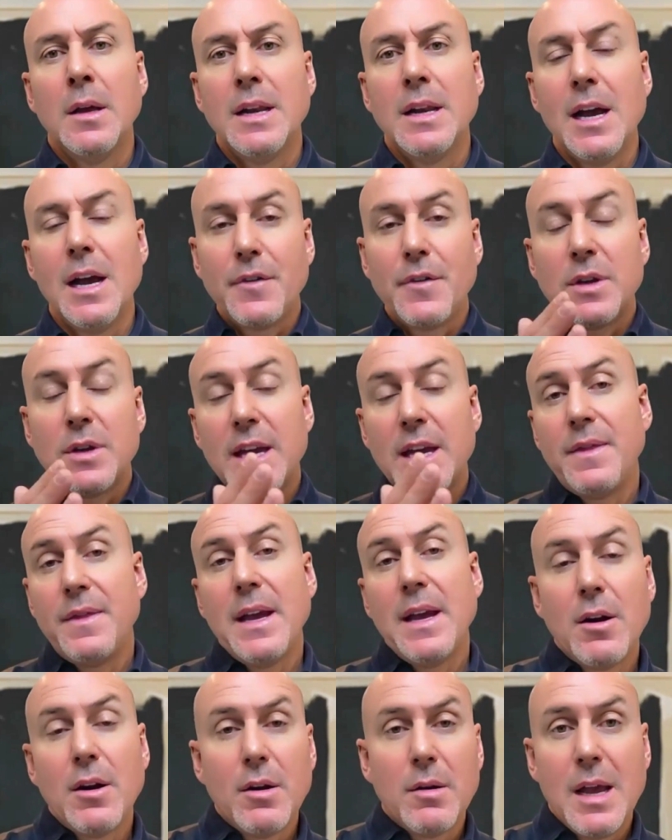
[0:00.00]
Now, if you get
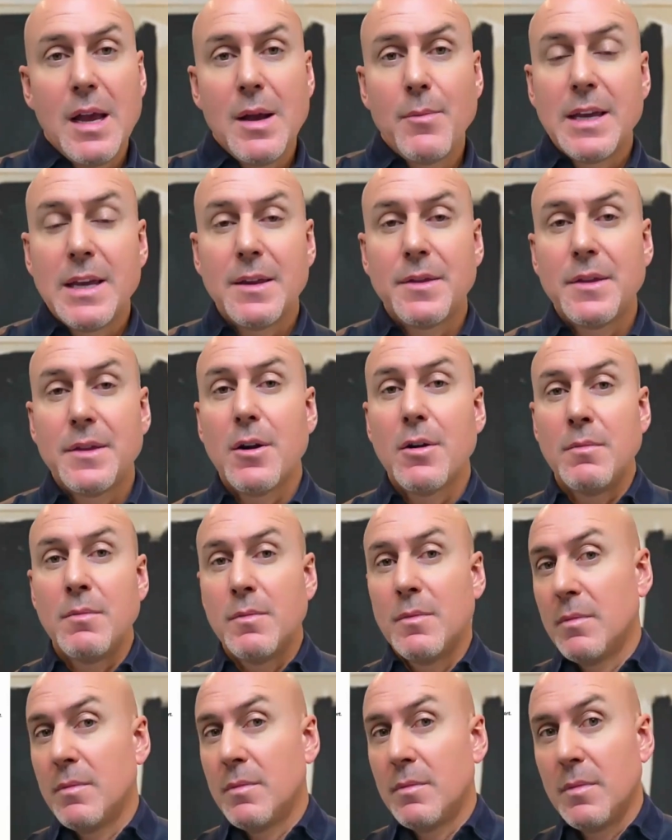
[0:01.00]
there, and we get there
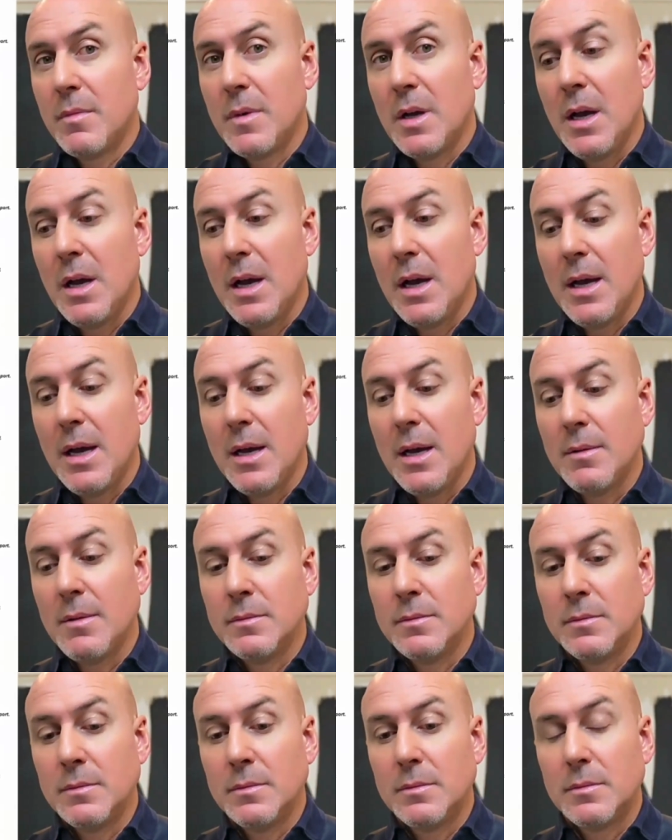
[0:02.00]
and
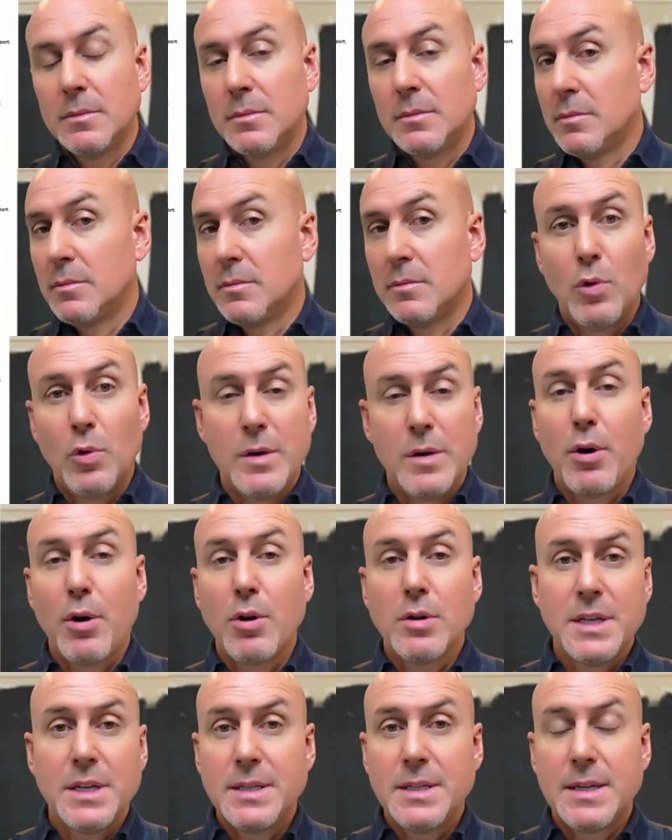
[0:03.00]
one
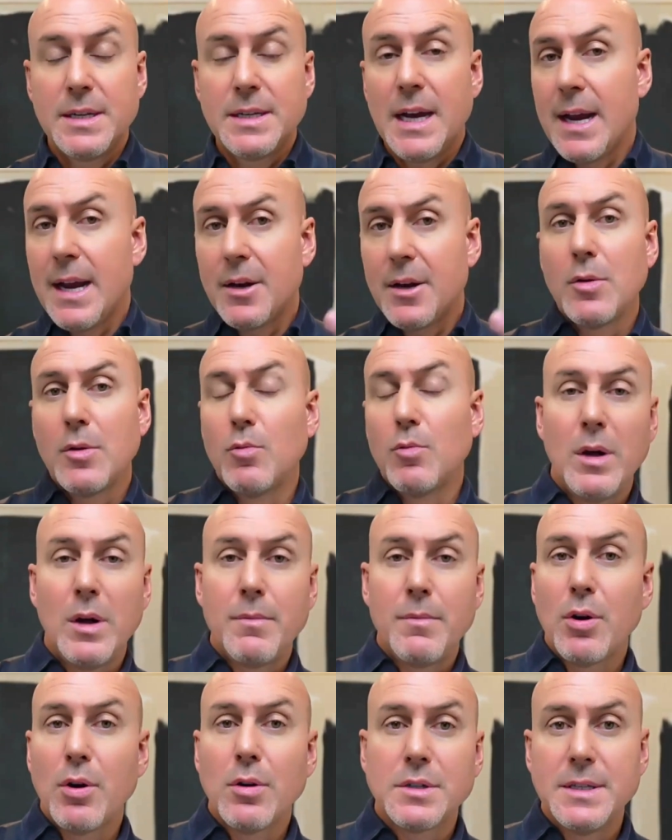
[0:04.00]
person's the tiger and
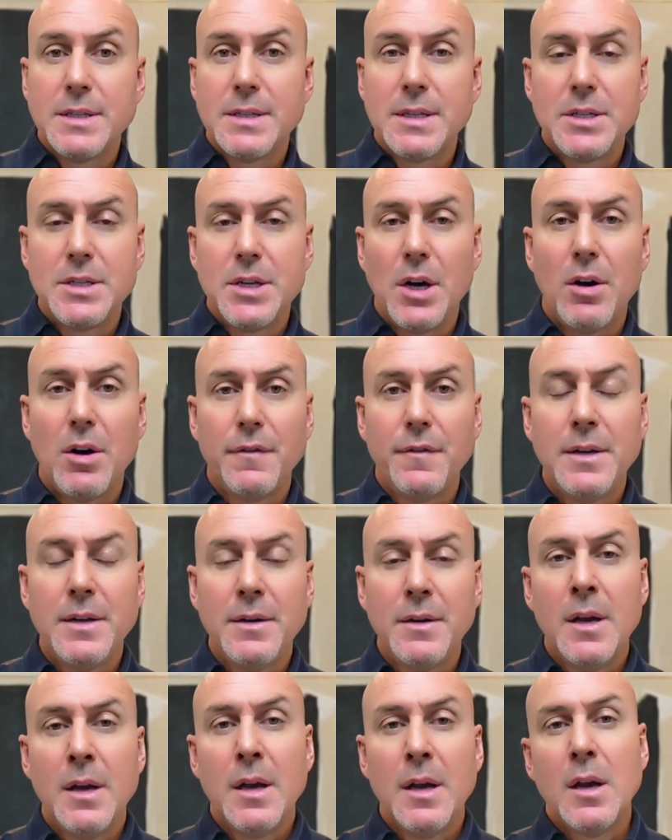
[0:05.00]
one person's a
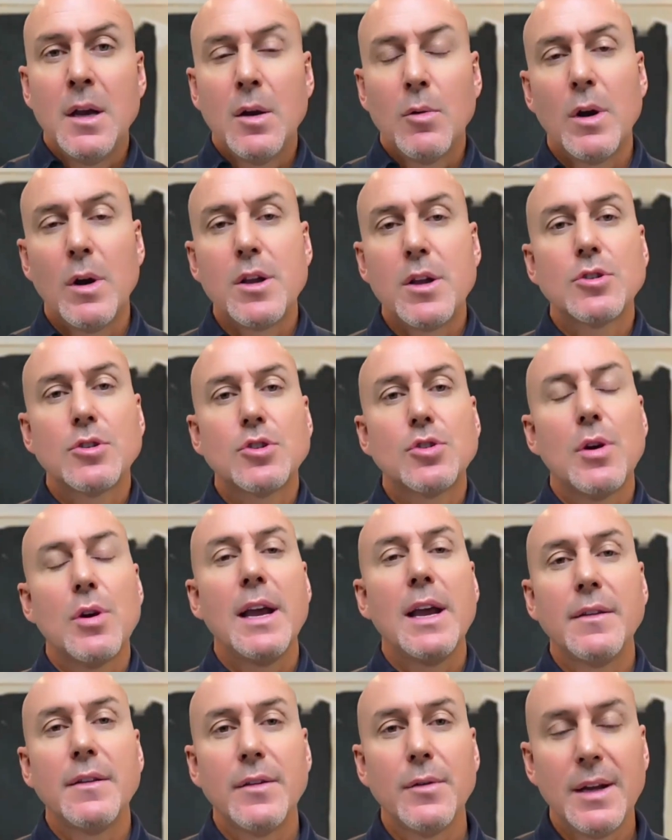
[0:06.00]
dolphin, What you're
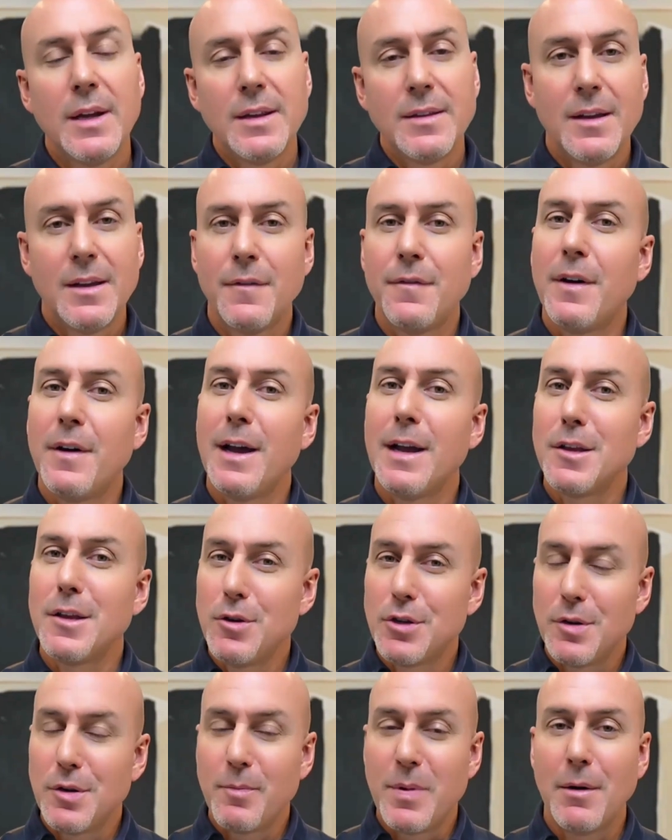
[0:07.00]
trying to identify, and
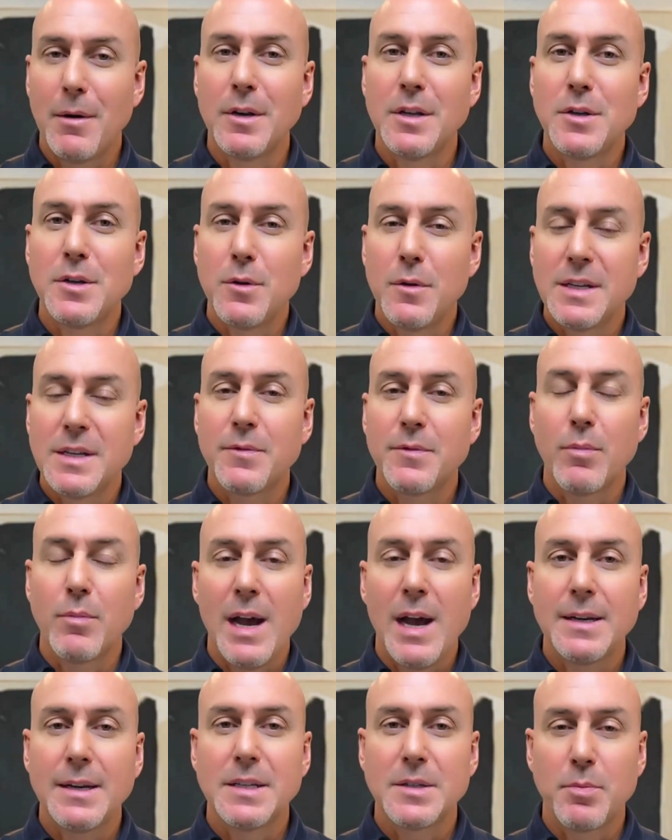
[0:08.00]
you should be able to do this from
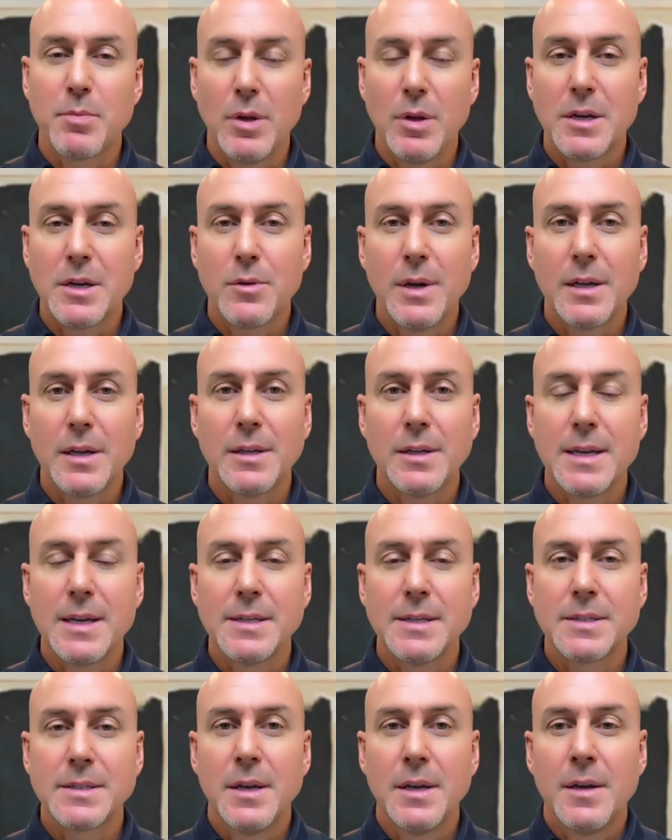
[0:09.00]
practice really quickly,
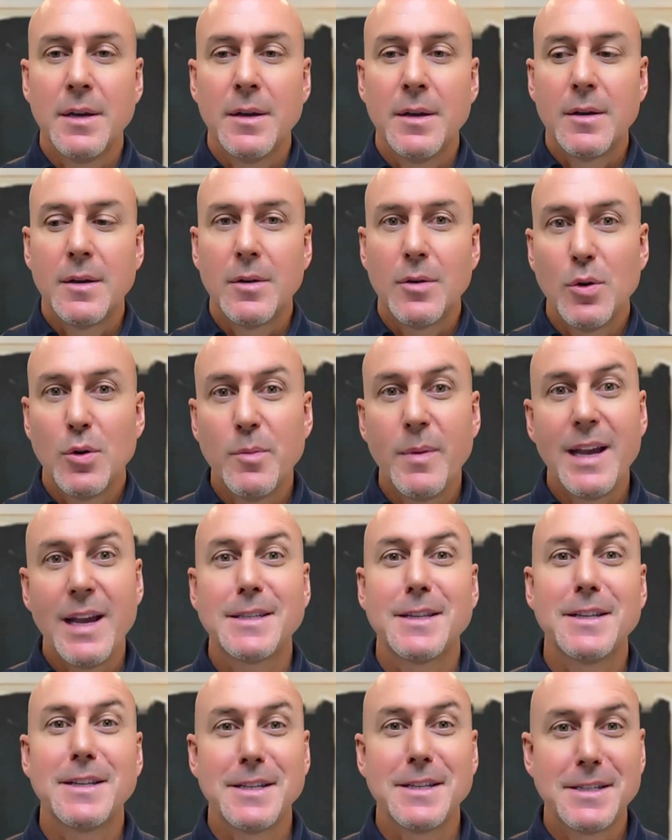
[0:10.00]
is who
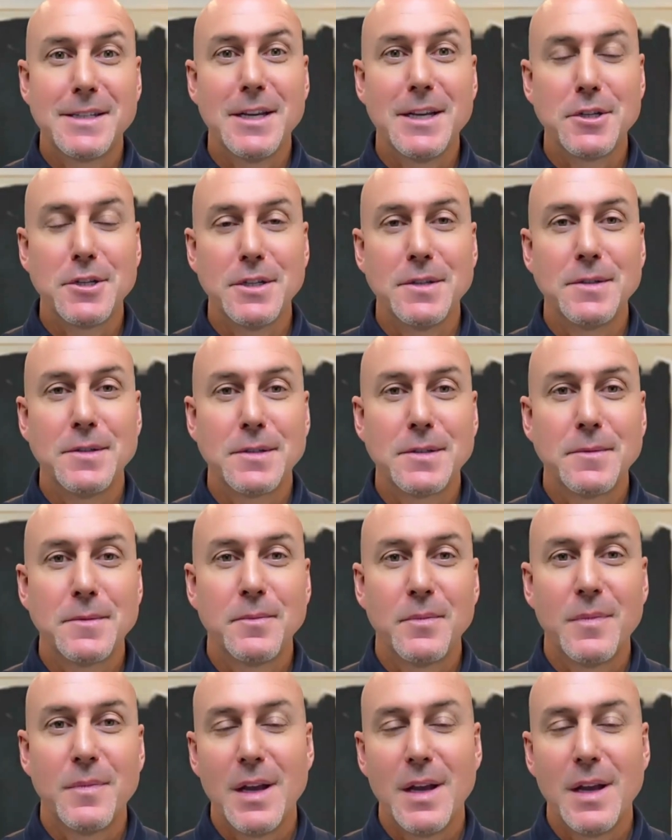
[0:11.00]
makes the decisions.